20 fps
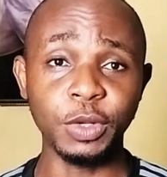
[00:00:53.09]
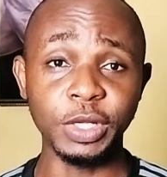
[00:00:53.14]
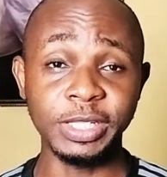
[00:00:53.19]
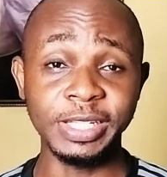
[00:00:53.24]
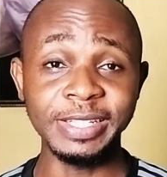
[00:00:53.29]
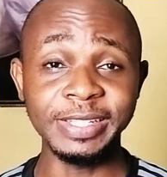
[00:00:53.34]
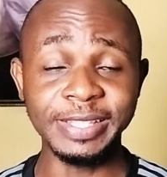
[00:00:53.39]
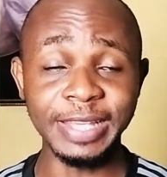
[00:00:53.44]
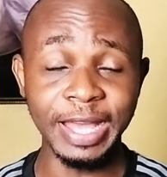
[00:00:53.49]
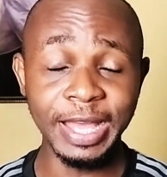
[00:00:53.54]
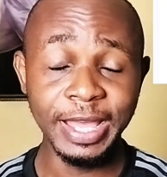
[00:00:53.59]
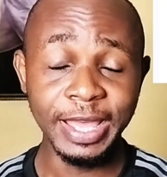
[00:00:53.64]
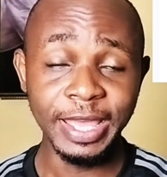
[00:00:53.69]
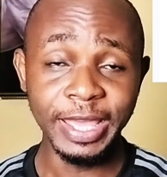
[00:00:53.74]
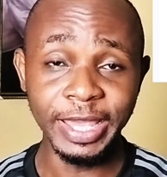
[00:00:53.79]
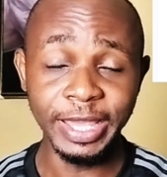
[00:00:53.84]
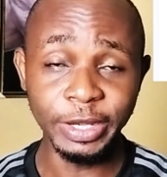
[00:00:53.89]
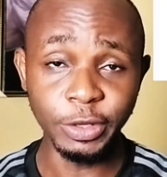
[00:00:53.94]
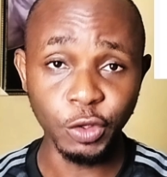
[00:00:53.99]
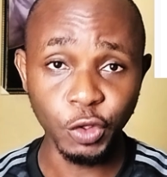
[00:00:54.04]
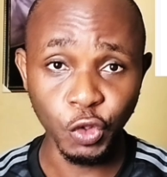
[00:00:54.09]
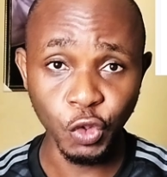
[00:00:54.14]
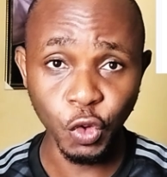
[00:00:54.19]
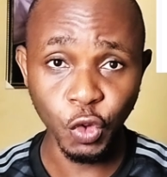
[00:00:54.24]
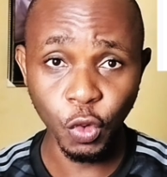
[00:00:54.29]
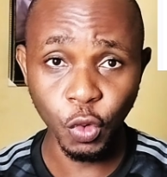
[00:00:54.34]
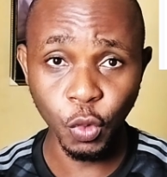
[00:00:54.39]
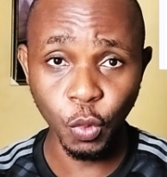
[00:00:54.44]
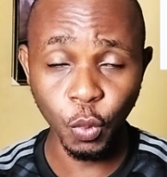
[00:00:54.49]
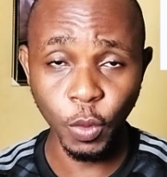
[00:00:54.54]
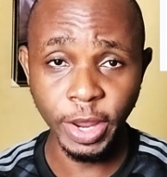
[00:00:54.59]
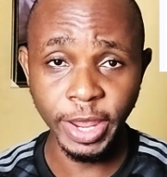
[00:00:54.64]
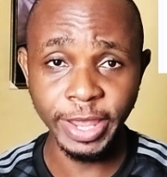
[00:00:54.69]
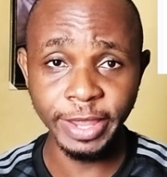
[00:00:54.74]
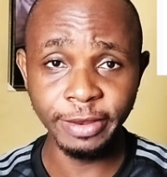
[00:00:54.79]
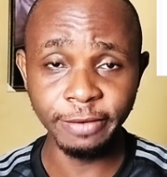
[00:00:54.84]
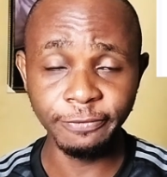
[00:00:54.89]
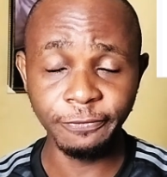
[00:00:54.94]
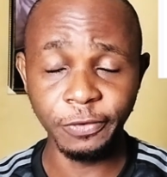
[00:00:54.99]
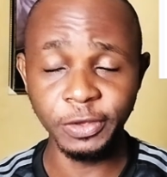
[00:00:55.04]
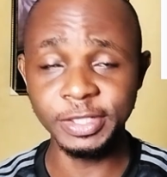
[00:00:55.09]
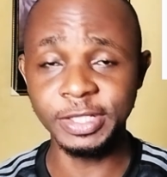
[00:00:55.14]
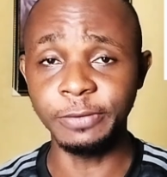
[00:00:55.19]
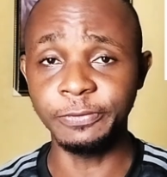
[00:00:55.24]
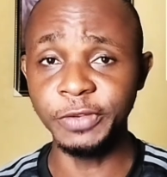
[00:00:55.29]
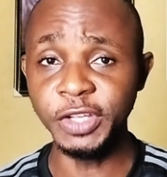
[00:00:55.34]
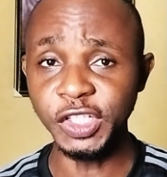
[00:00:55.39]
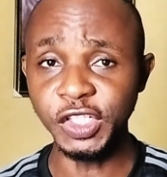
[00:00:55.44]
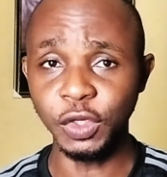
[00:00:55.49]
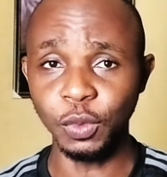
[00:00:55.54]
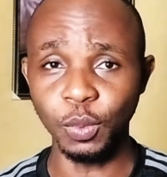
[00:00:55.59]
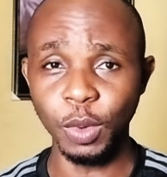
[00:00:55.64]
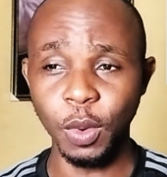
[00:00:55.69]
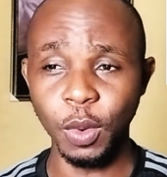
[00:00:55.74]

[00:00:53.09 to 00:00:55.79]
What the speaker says: which is in Norway First Division,